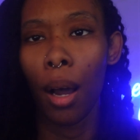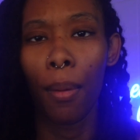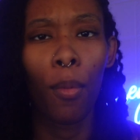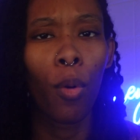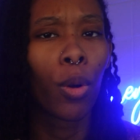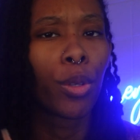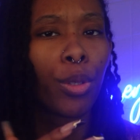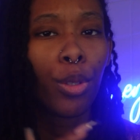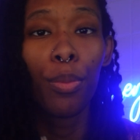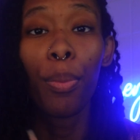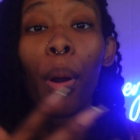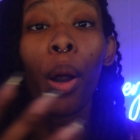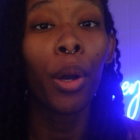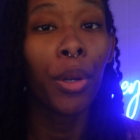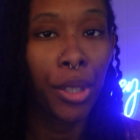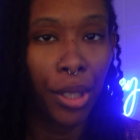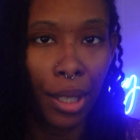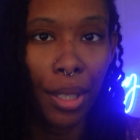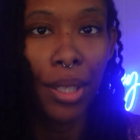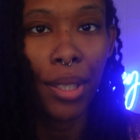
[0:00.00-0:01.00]
or to
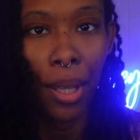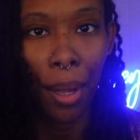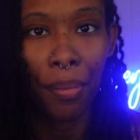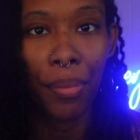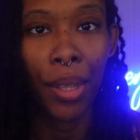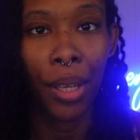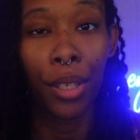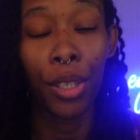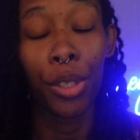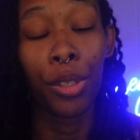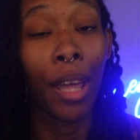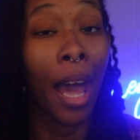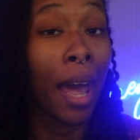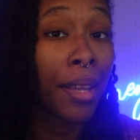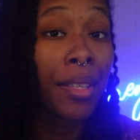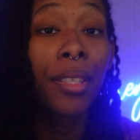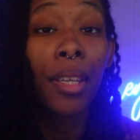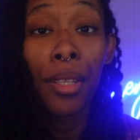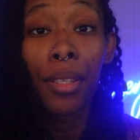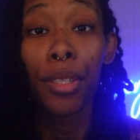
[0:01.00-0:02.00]
purchase something, that
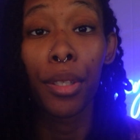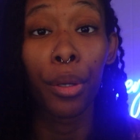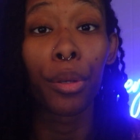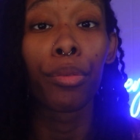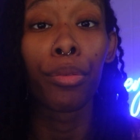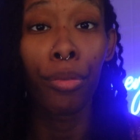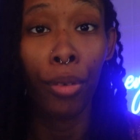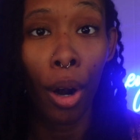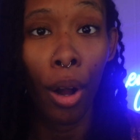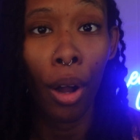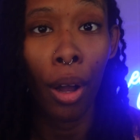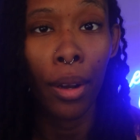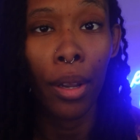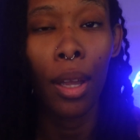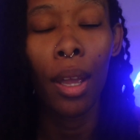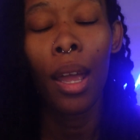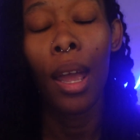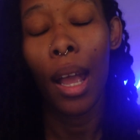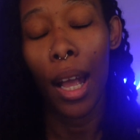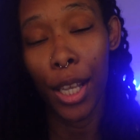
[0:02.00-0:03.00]
is considered fraud,
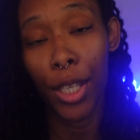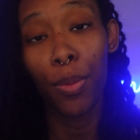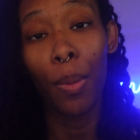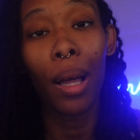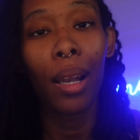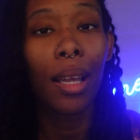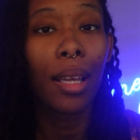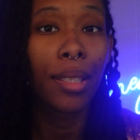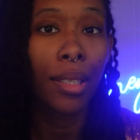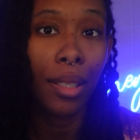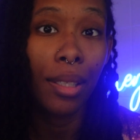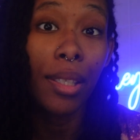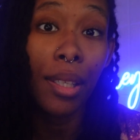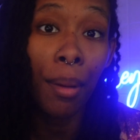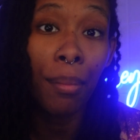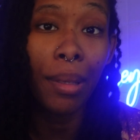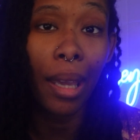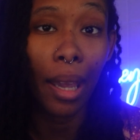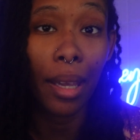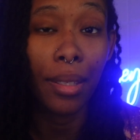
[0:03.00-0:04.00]
as well as in
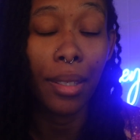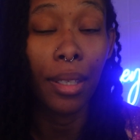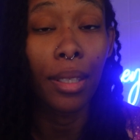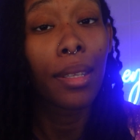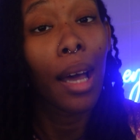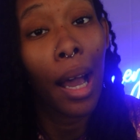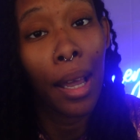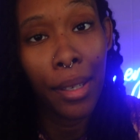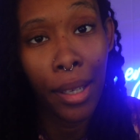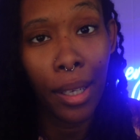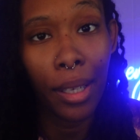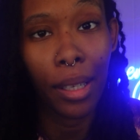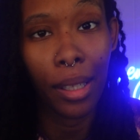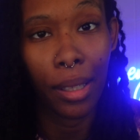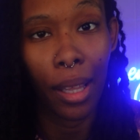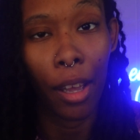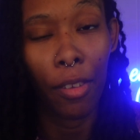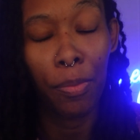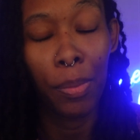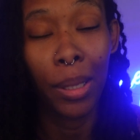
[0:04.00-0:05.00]
some cases identity
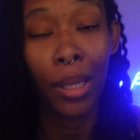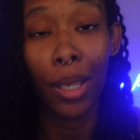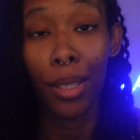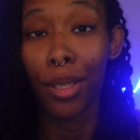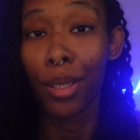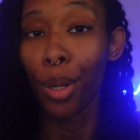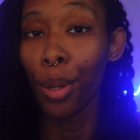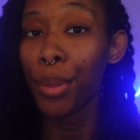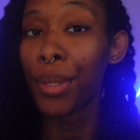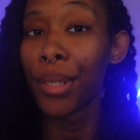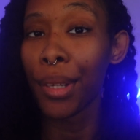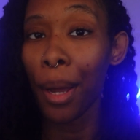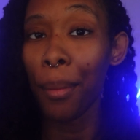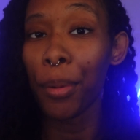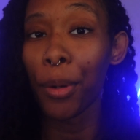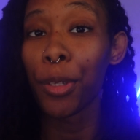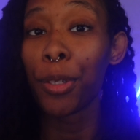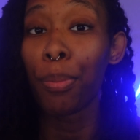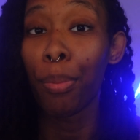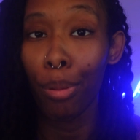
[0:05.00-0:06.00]
theft, because those
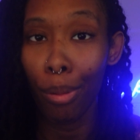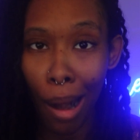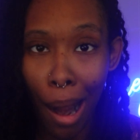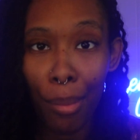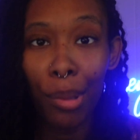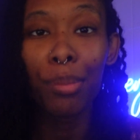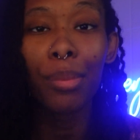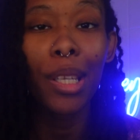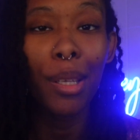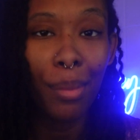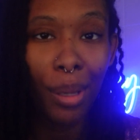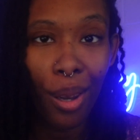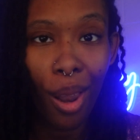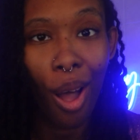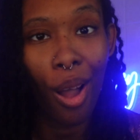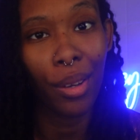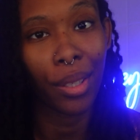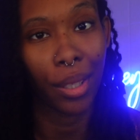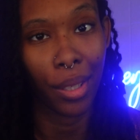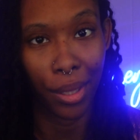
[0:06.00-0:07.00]
numbers probably
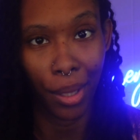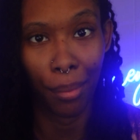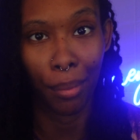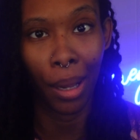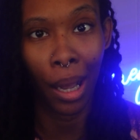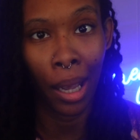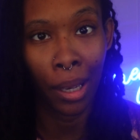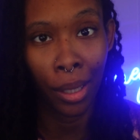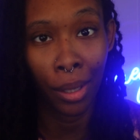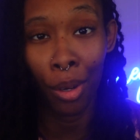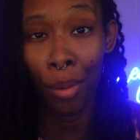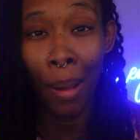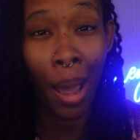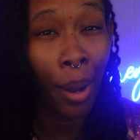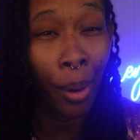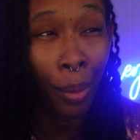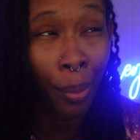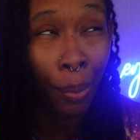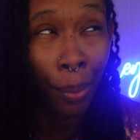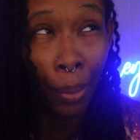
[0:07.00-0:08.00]
belong to somebody, no
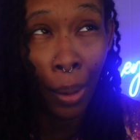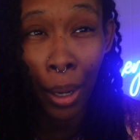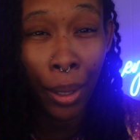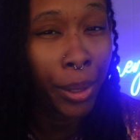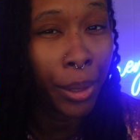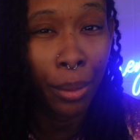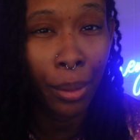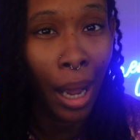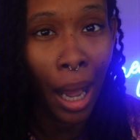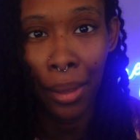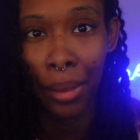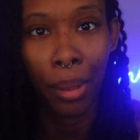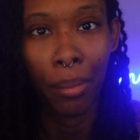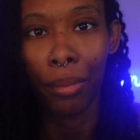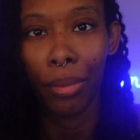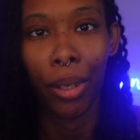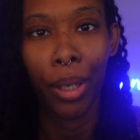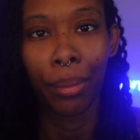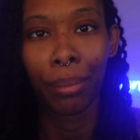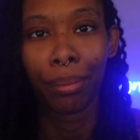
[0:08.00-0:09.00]
matter where you got them
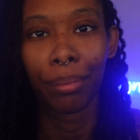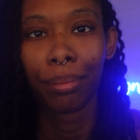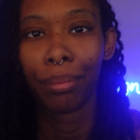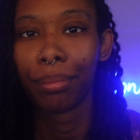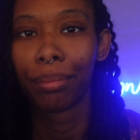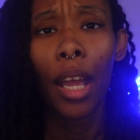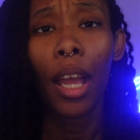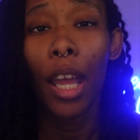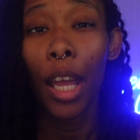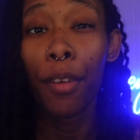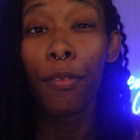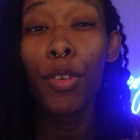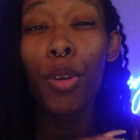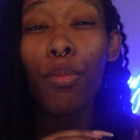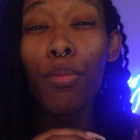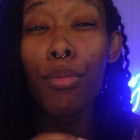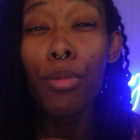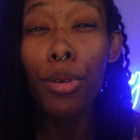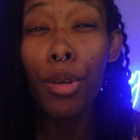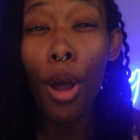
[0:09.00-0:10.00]
from. If you
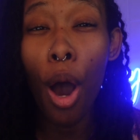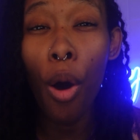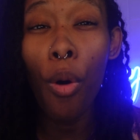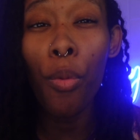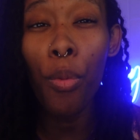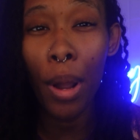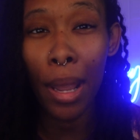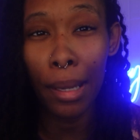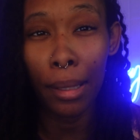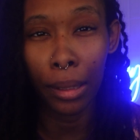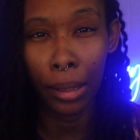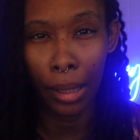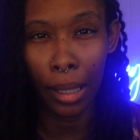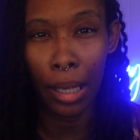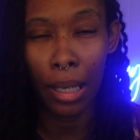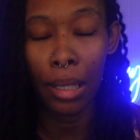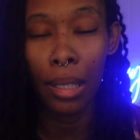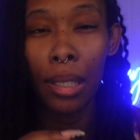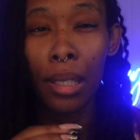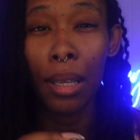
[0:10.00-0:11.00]

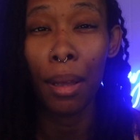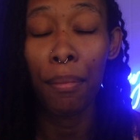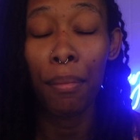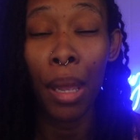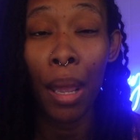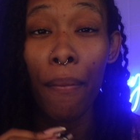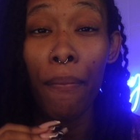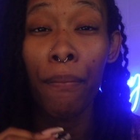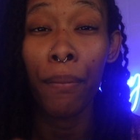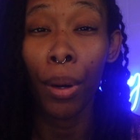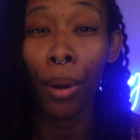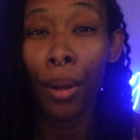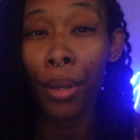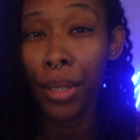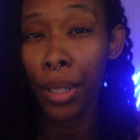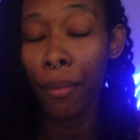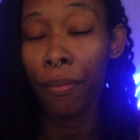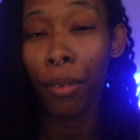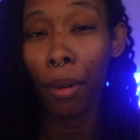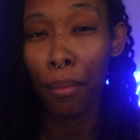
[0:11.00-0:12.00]
knowingly submit
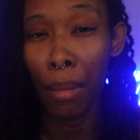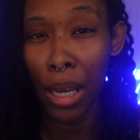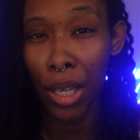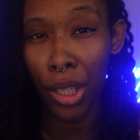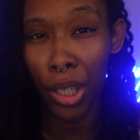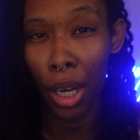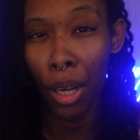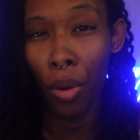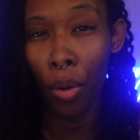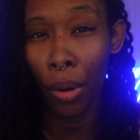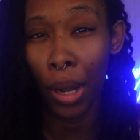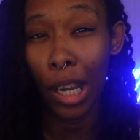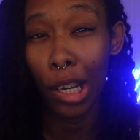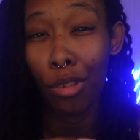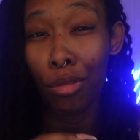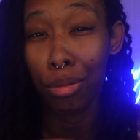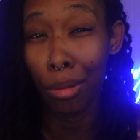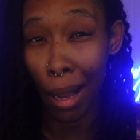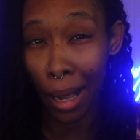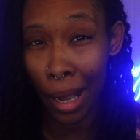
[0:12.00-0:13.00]
false information on a
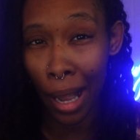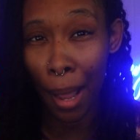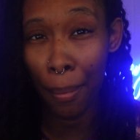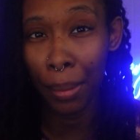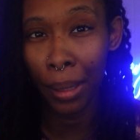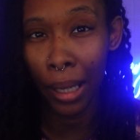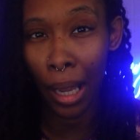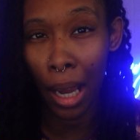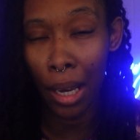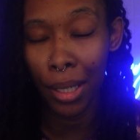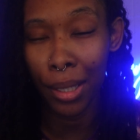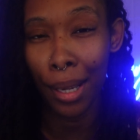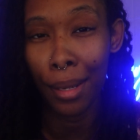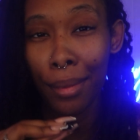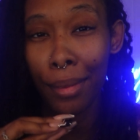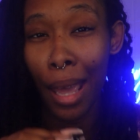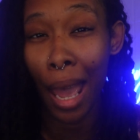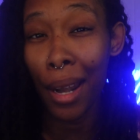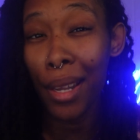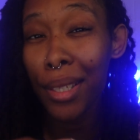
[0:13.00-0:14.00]
credit
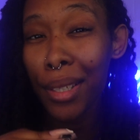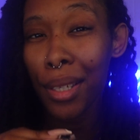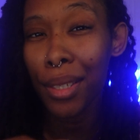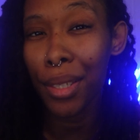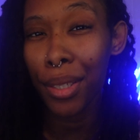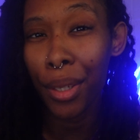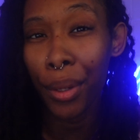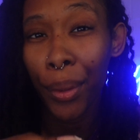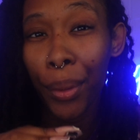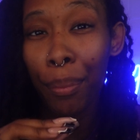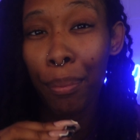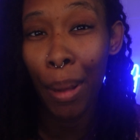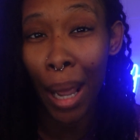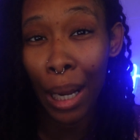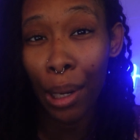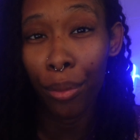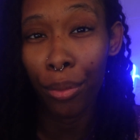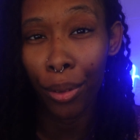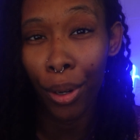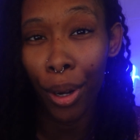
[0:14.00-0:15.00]
application, that is considered
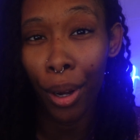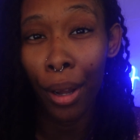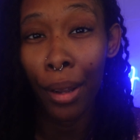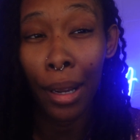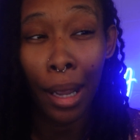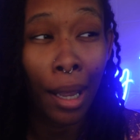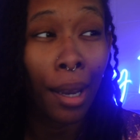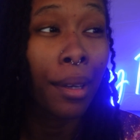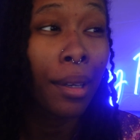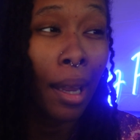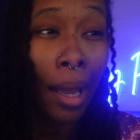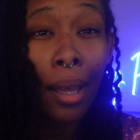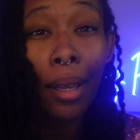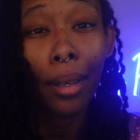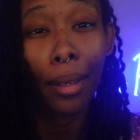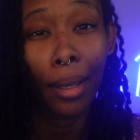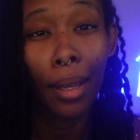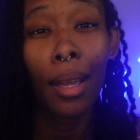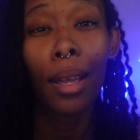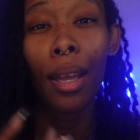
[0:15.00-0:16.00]
bank fraud. And
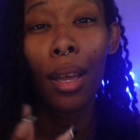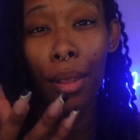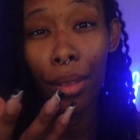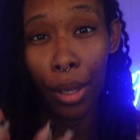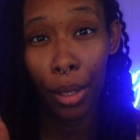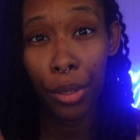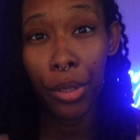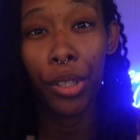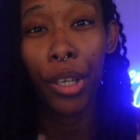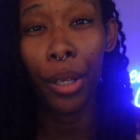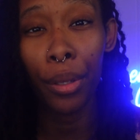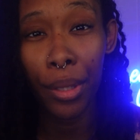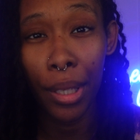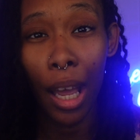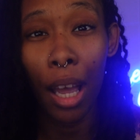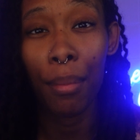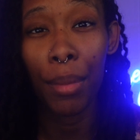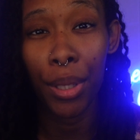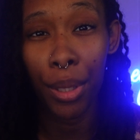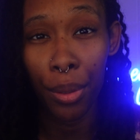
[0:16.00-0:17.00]
yeah, there's jail
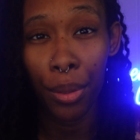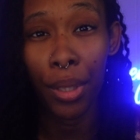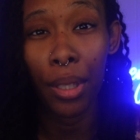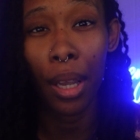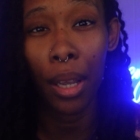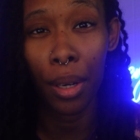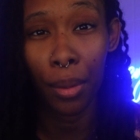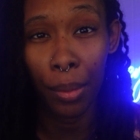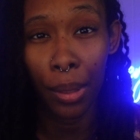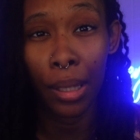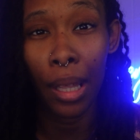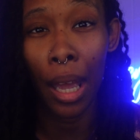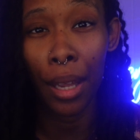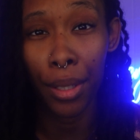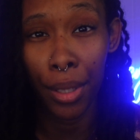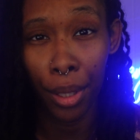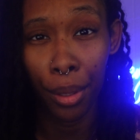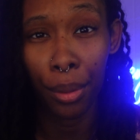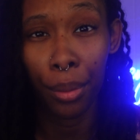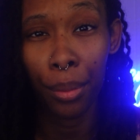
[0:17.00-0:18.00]
time associated with
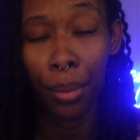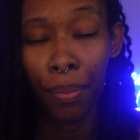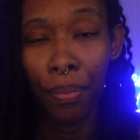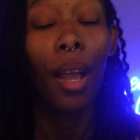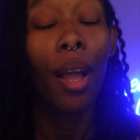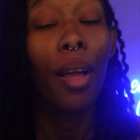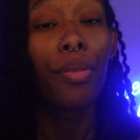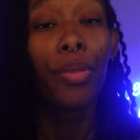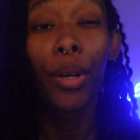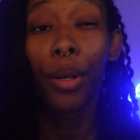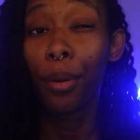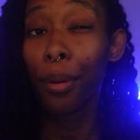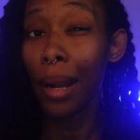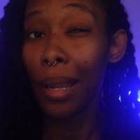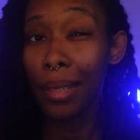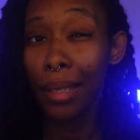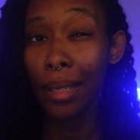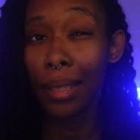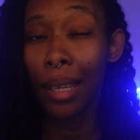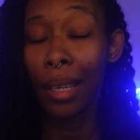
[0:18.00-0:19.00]
that too. The
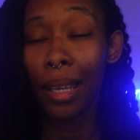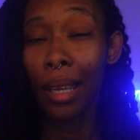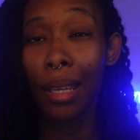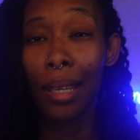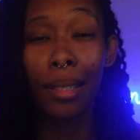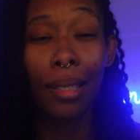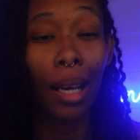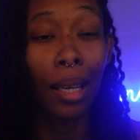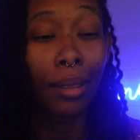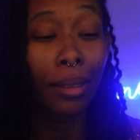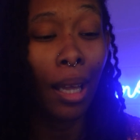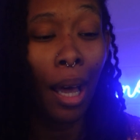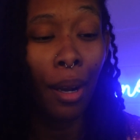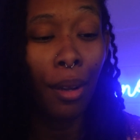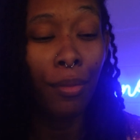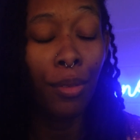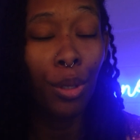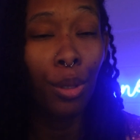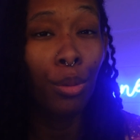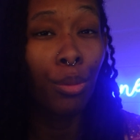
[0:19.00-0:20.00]
crazy thing is, a lot
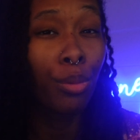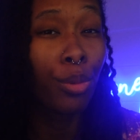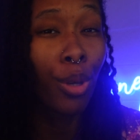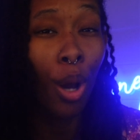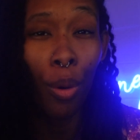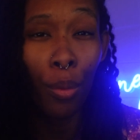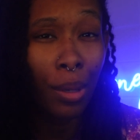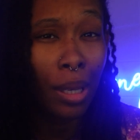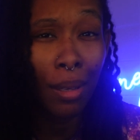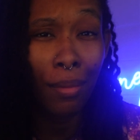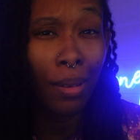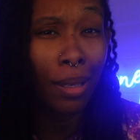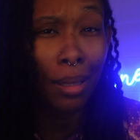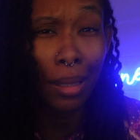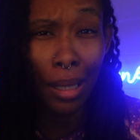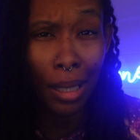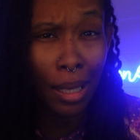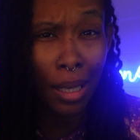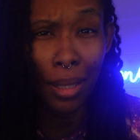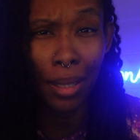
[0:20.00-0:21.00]
of you don't even
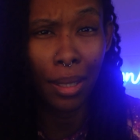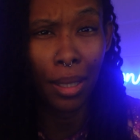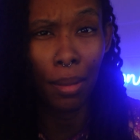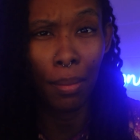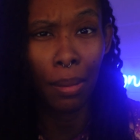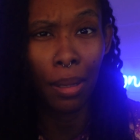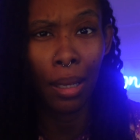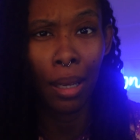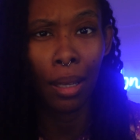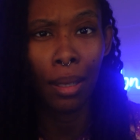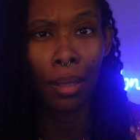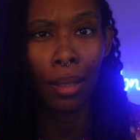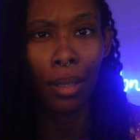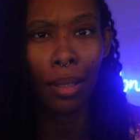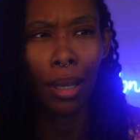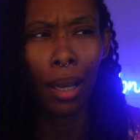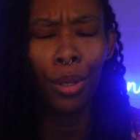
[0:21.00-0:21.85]
need CPNs.